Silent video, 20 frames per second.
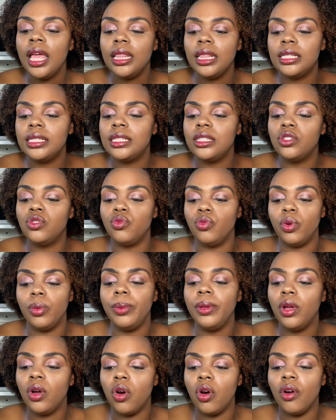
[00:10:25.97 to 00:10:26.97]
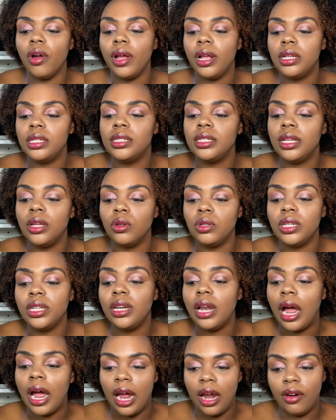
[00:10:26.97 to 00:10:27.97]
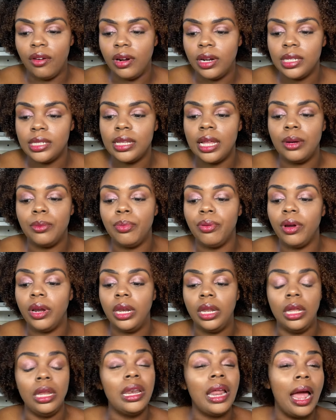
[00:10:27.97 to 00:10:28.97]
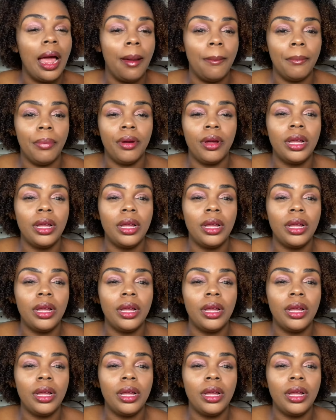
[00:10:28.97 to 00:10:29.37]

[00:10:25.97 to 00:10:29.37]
This is Ruby Corinth, Gilded Iris, and Praline Amber.